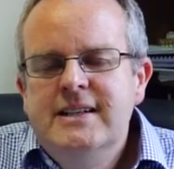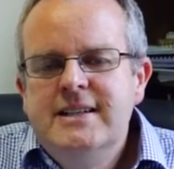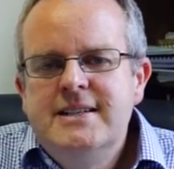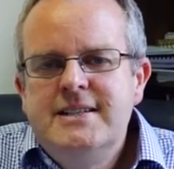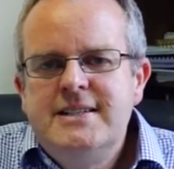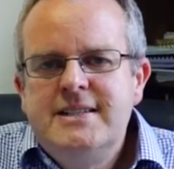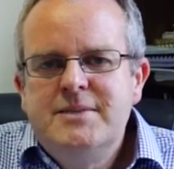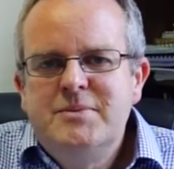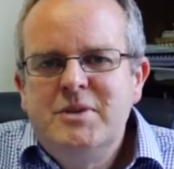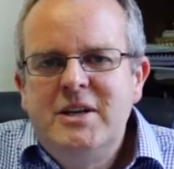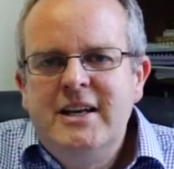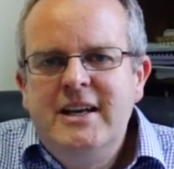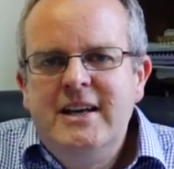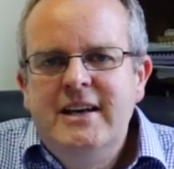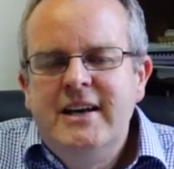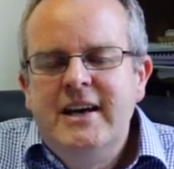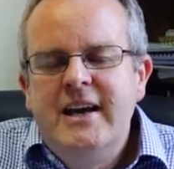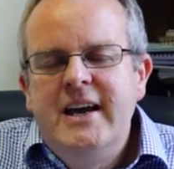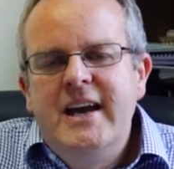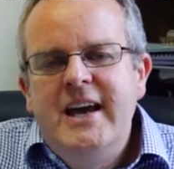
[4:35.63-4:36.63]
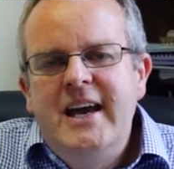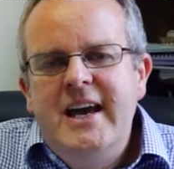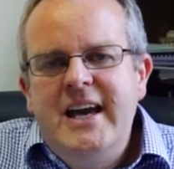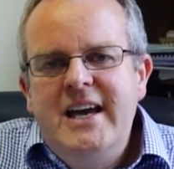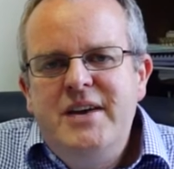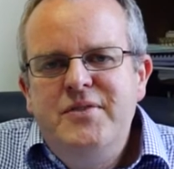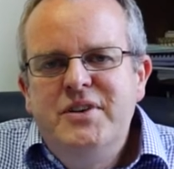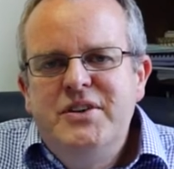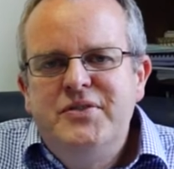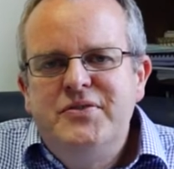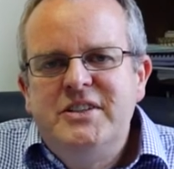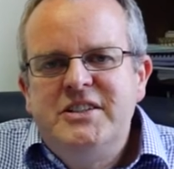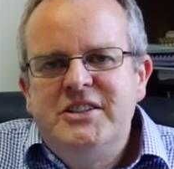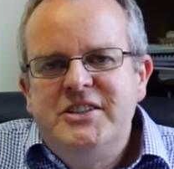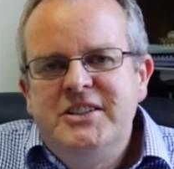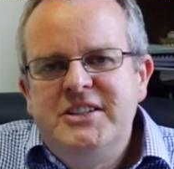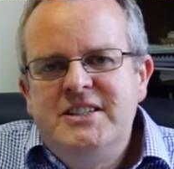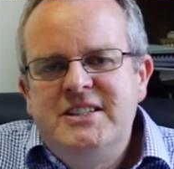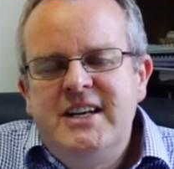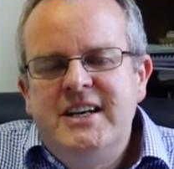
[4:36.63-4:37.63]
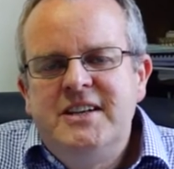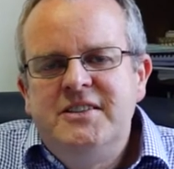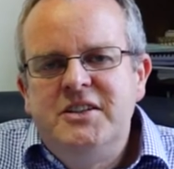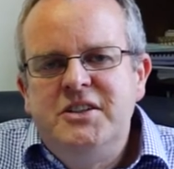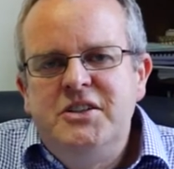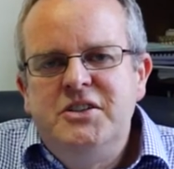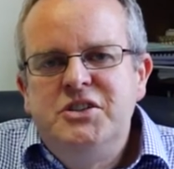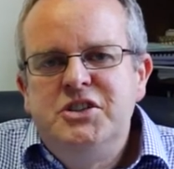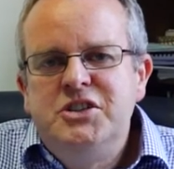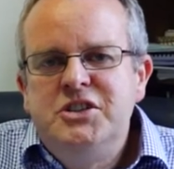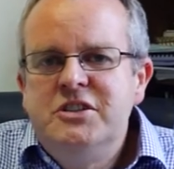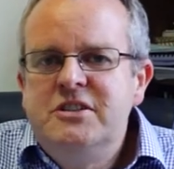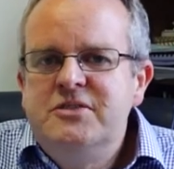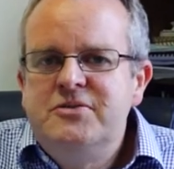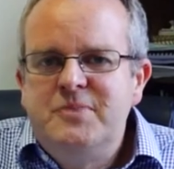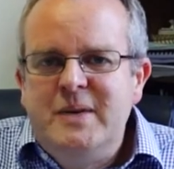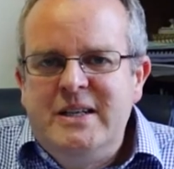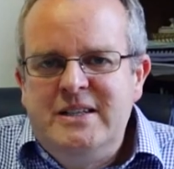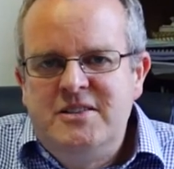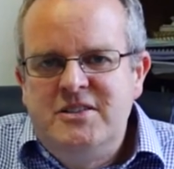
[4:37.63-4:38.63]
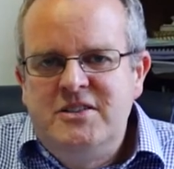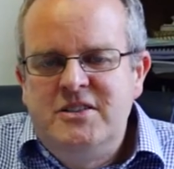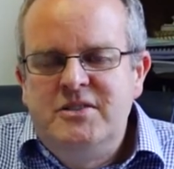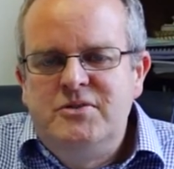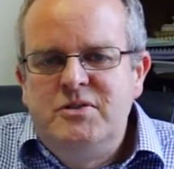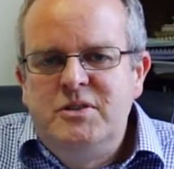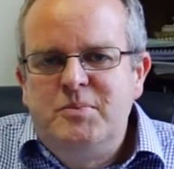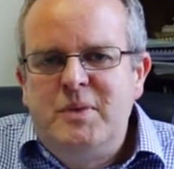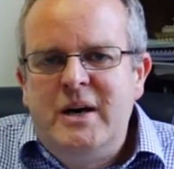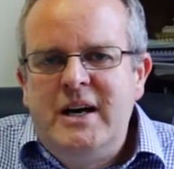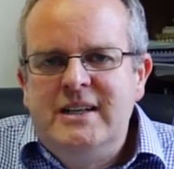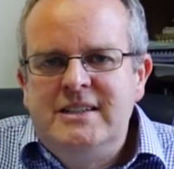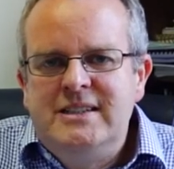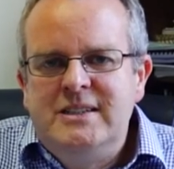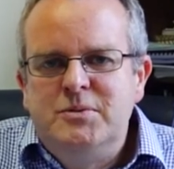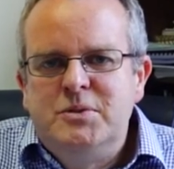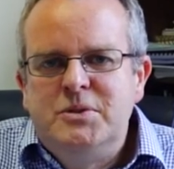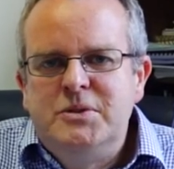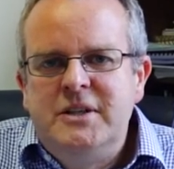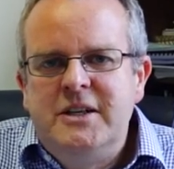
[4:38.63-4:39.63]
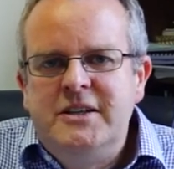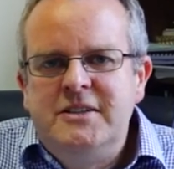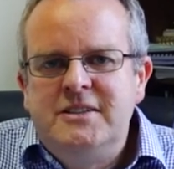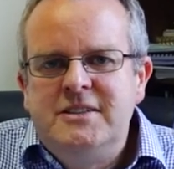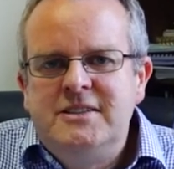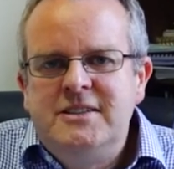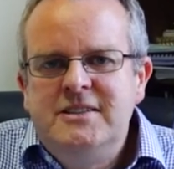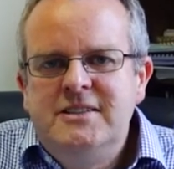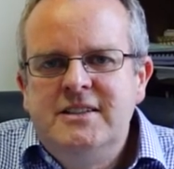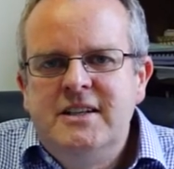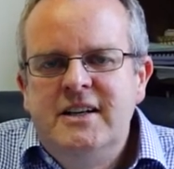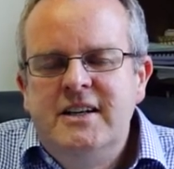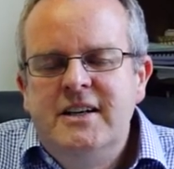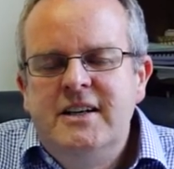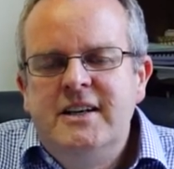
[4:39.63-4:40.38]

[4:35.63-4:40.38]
Similarly, even if it turns out that you should have been served with party wall notices,